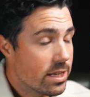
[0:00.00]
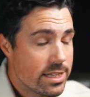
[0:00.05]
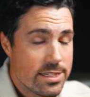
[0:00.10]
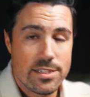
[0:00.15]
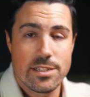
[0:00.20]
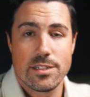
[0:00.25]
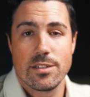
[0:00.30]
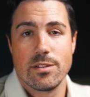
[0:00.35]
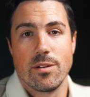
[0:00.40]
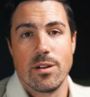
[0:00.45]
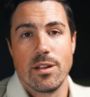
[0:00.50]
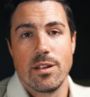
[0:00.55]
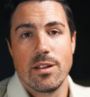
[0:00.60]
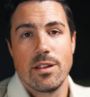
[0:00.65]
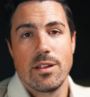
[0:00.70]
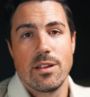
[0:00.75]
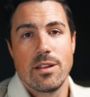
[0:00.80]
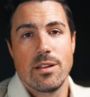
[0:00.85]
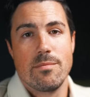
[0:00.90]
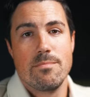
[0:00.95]
listen to it.
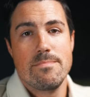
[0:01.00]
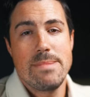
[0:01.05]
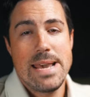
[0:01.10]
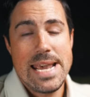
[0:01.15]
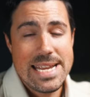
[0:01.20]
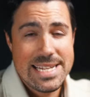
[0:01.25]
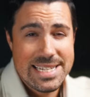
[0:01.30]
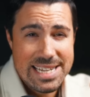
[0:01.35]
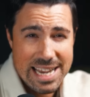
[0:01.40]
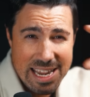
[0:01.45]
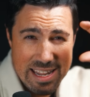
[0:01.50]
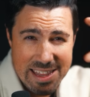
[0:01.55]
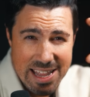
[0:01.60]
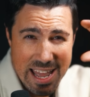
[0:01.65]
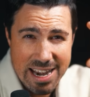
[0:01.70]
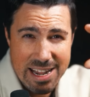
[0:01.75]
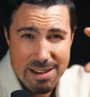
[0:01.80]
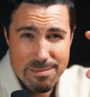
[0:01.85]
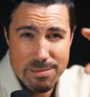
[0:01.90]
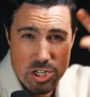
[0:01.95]
Maintain
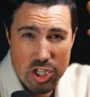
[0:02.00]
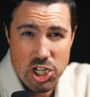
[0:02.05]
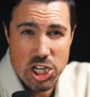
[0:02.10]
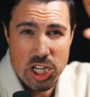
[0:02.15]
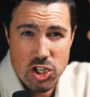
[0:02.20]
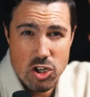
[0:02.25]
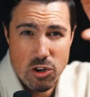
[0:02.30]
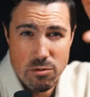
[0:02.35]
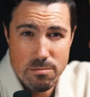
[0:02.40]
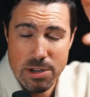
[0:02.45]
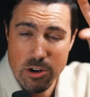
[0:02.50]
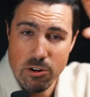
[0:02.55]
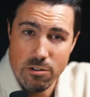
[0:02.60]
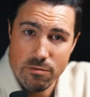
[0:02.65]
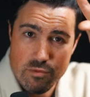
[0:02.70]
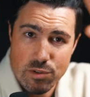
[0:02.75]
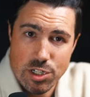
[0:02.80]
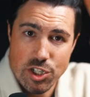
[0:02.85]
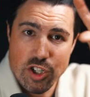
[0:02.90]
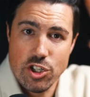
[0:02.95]
that image in your mirror
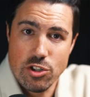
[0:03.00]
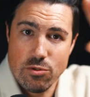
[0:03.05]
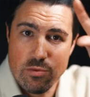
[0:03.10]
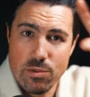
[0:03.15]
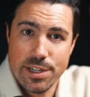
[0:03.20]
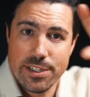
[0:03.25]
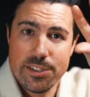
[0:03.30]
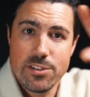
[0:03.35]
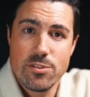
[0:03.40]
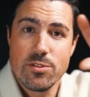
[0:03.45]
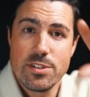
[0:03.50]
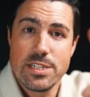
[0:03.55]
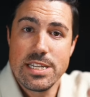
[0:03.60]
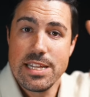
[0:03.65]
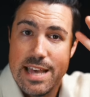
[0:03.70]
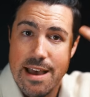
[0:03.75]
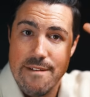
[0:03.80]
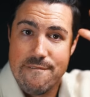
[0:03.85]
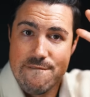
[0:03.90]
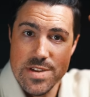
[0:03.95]
of what you want to see,
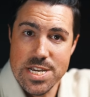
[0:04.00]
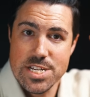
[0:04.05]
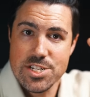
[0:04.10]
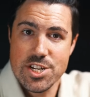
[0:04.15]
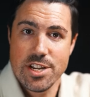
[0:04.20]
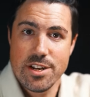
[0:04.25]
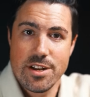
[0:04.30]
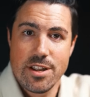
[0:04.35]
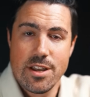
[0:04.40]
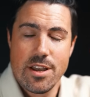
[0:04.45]
that vision.